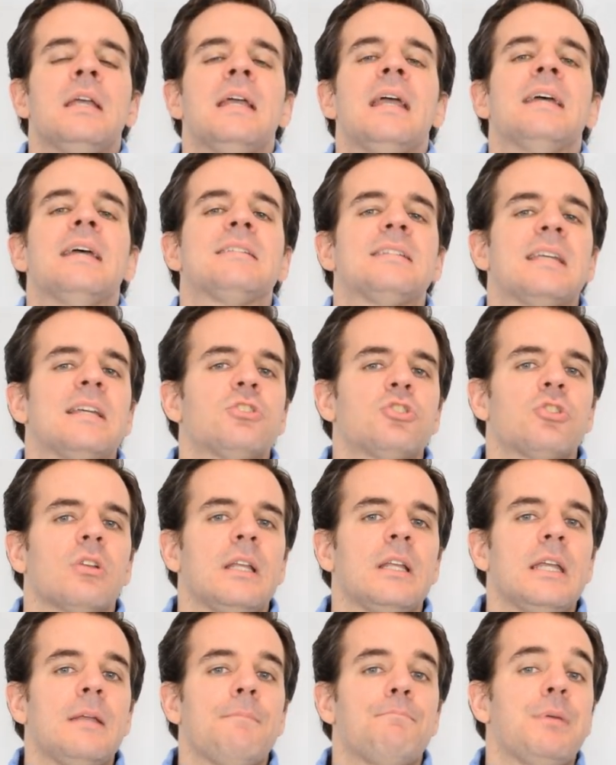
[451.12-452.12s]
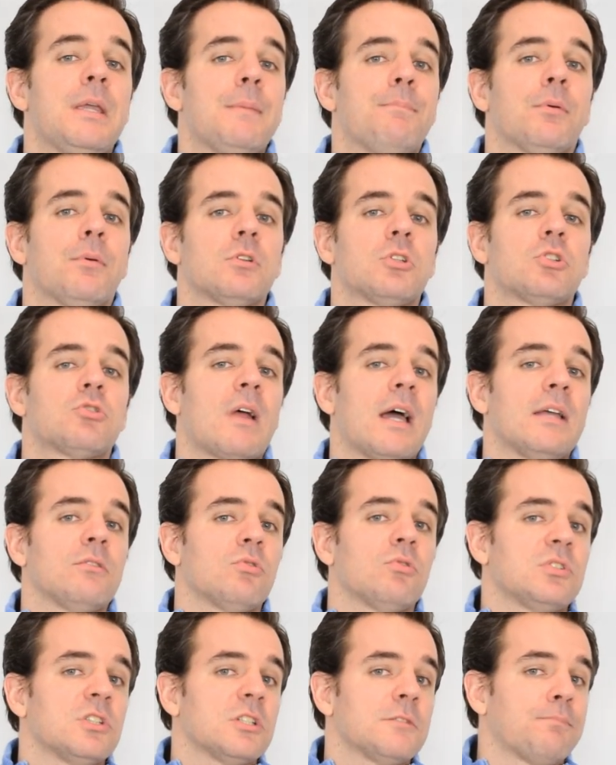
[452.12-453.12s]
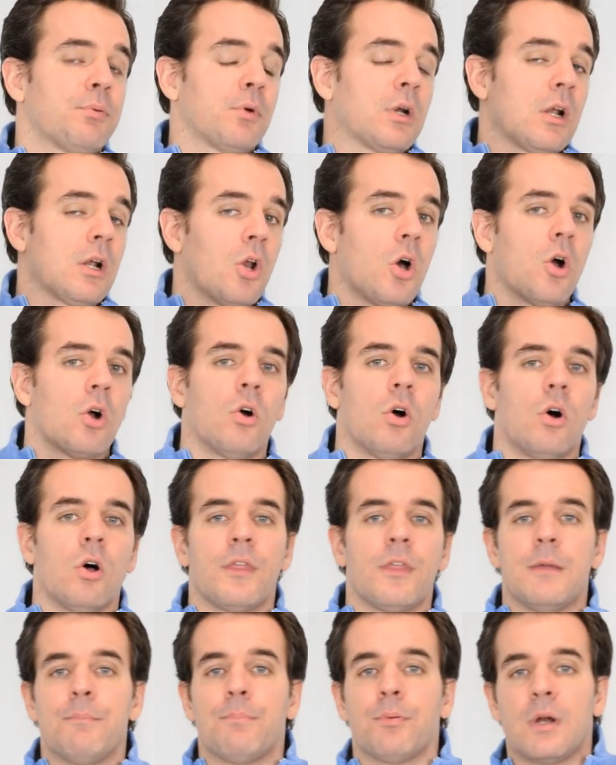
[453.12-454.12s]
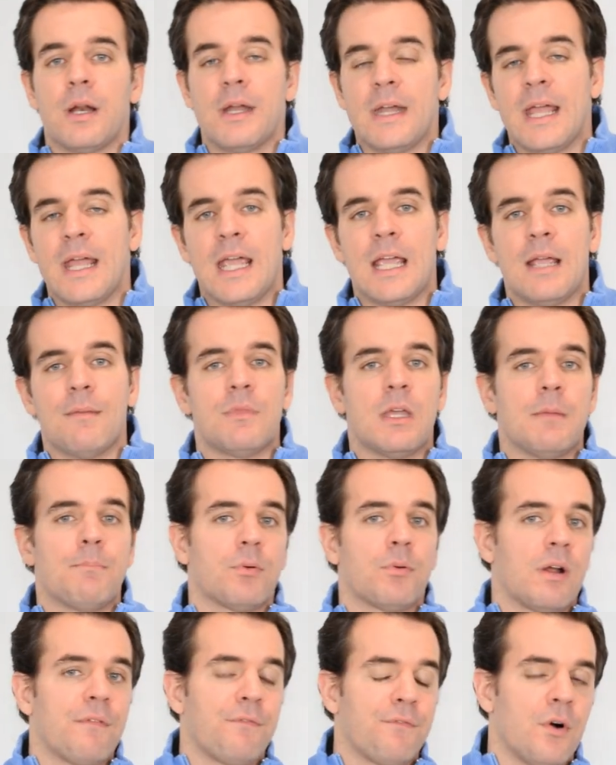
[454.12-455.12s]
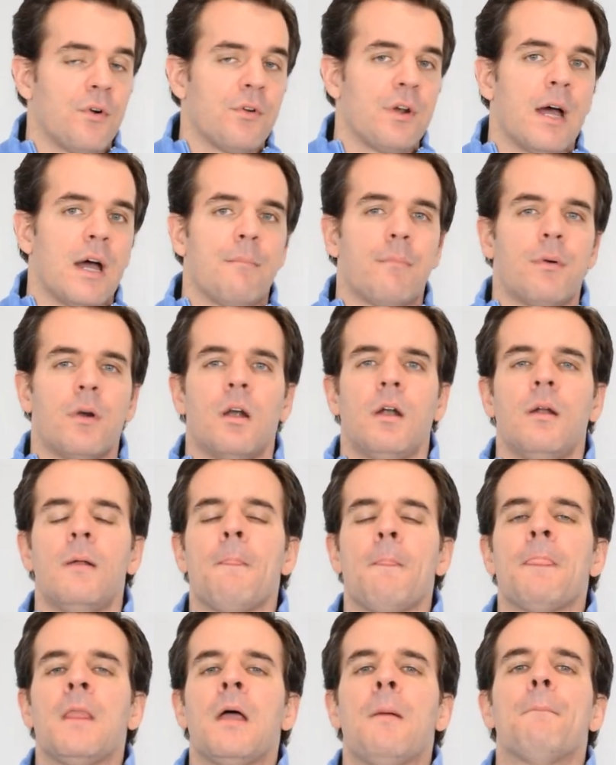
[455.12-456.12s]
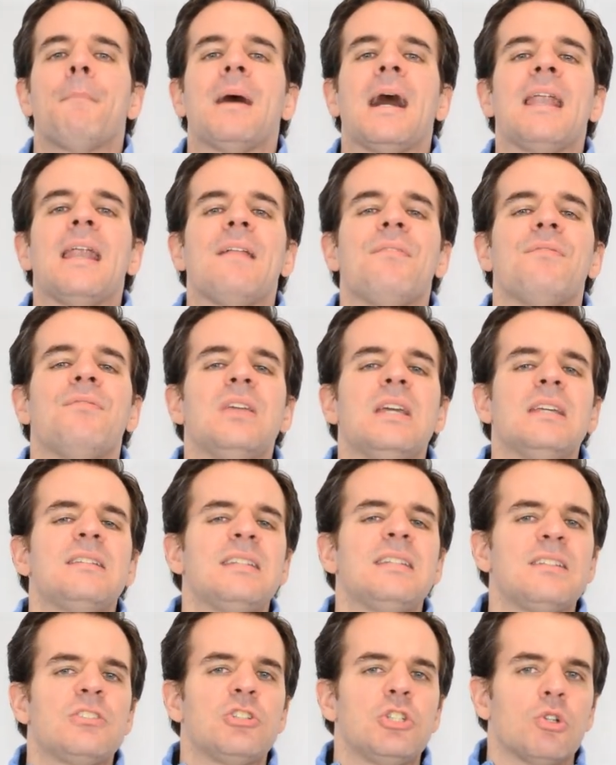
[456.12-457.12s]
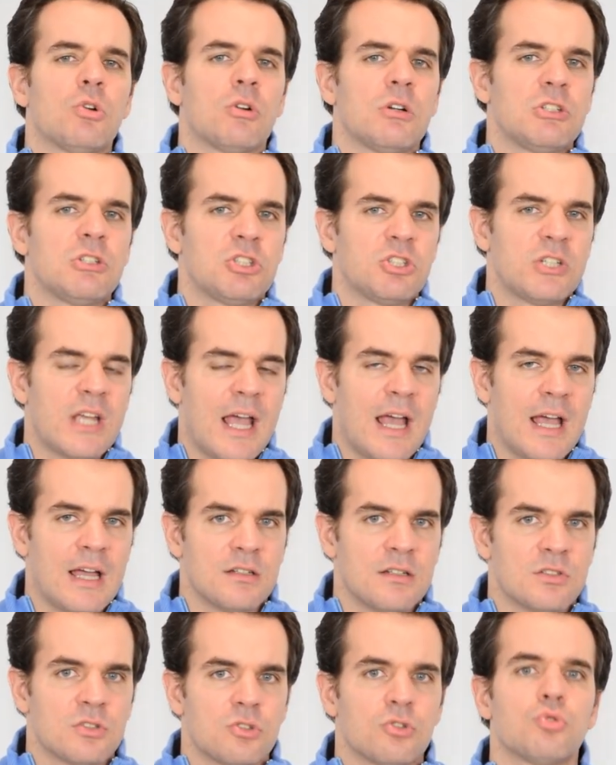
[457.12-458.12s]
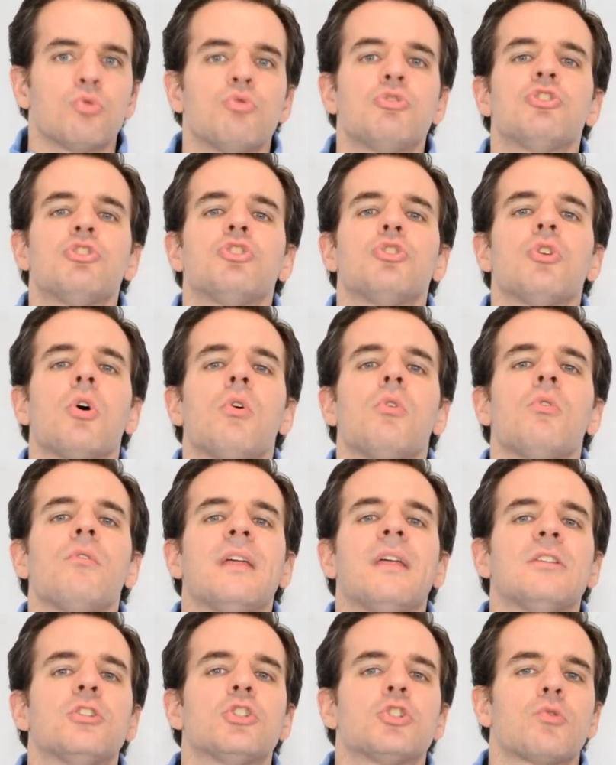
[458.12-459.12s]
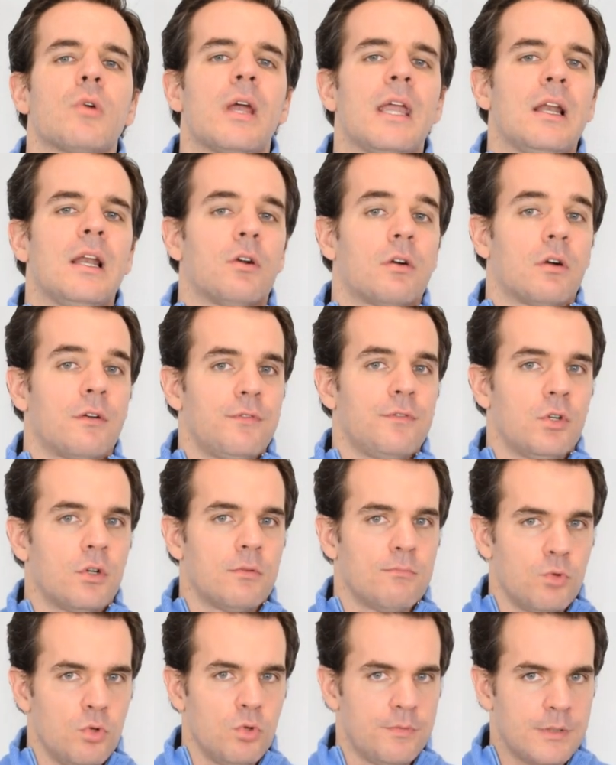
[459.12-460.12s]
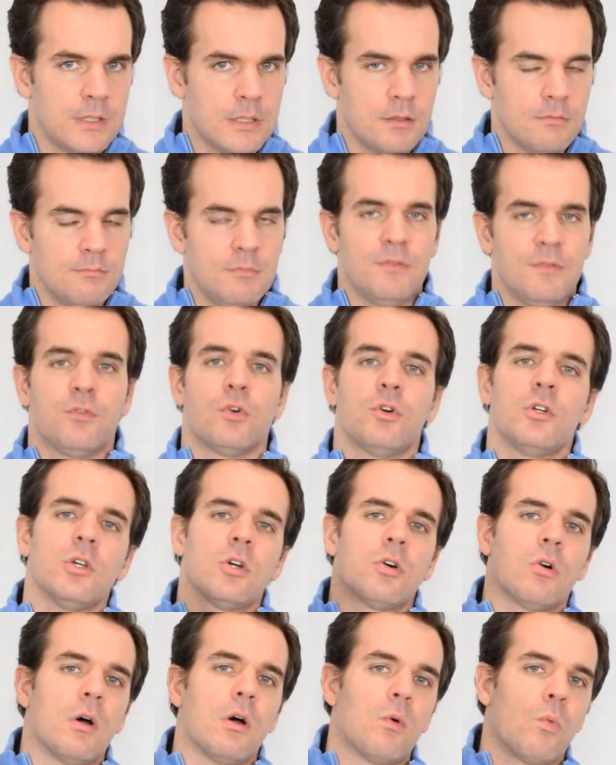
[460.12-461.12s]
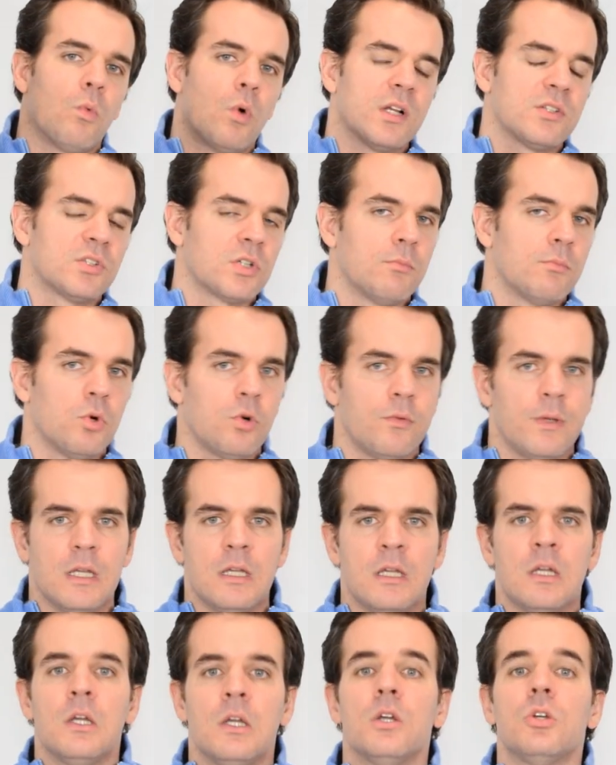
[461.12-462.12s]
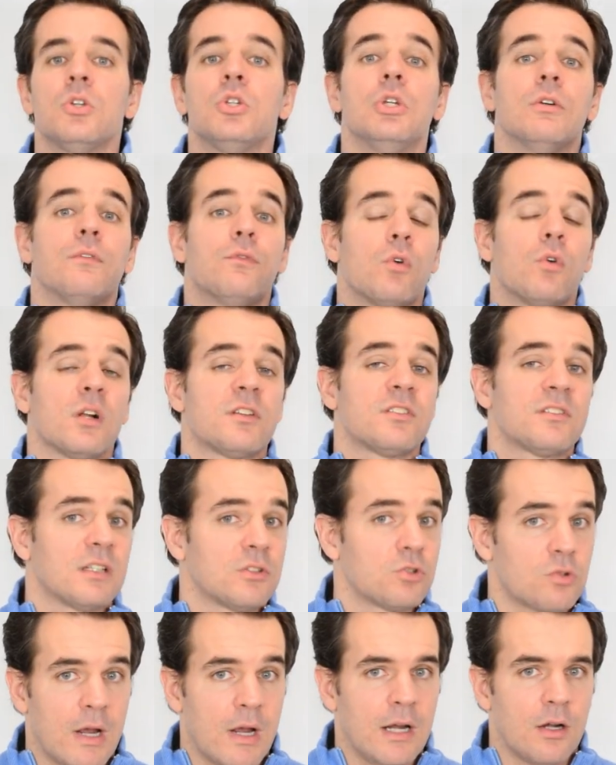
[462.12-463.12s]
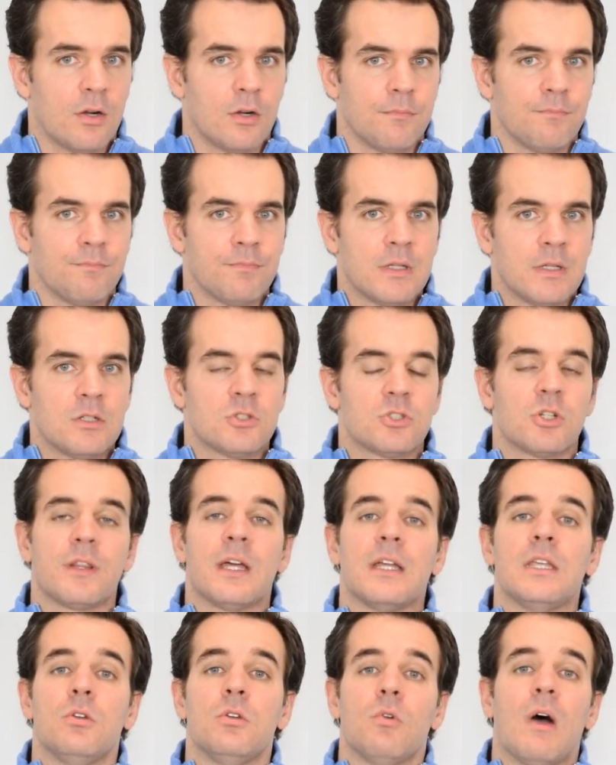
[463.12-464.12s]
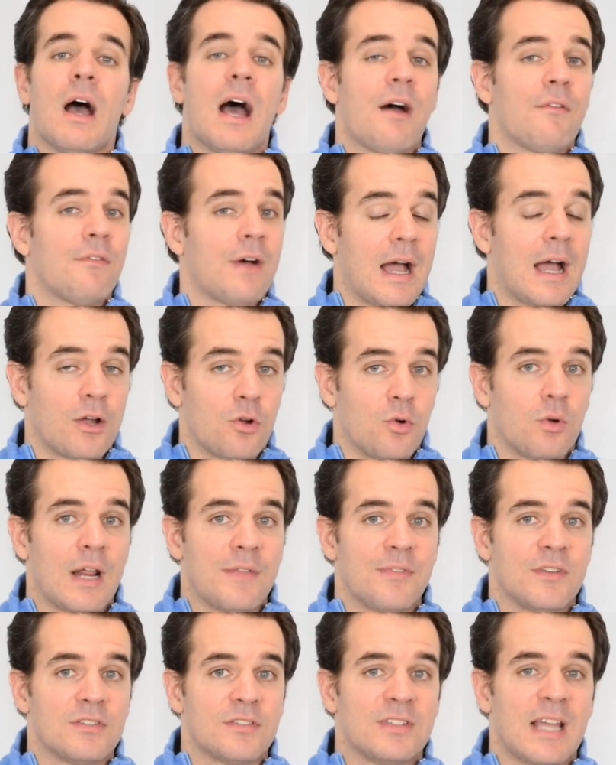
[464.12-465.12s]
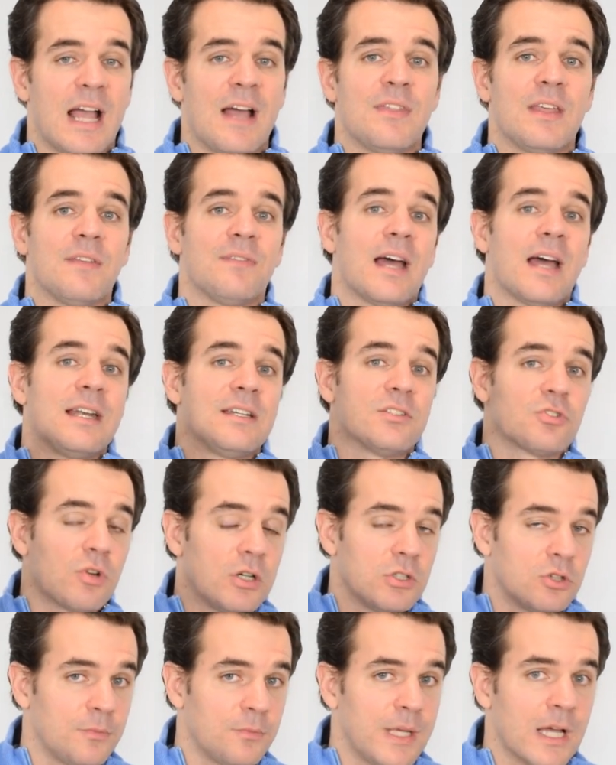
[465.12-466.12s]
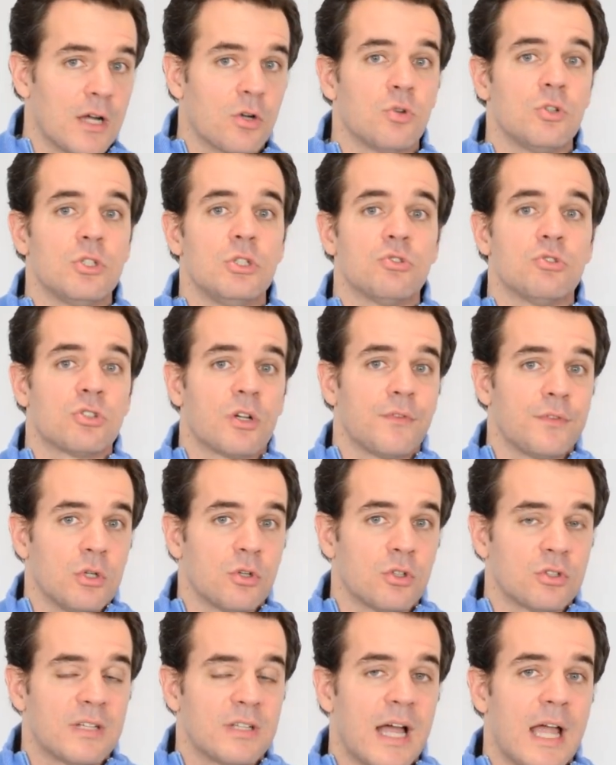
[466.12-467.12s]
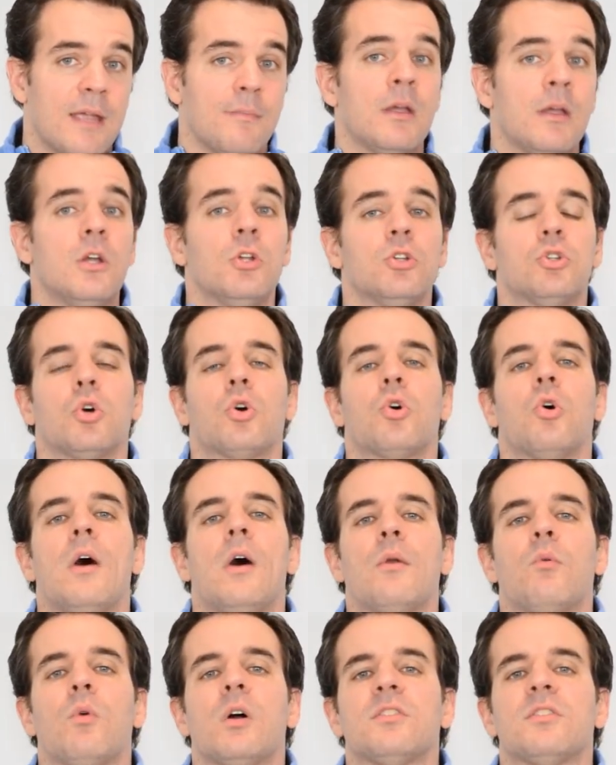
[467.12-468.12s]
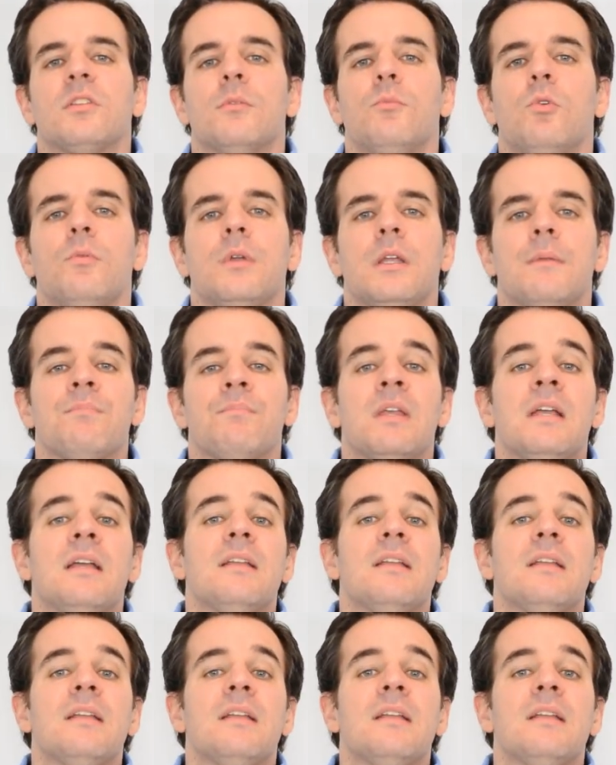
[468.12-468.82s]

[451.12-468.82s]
Essentially, people try to just put a logo, they put a name, they put a phone number, but this is your chance to show the trailer of your movie. Before you go and watch a movie, you've watched a trailer so that you have a good understanding that it's going to be a good use of your time to go and watch the movie.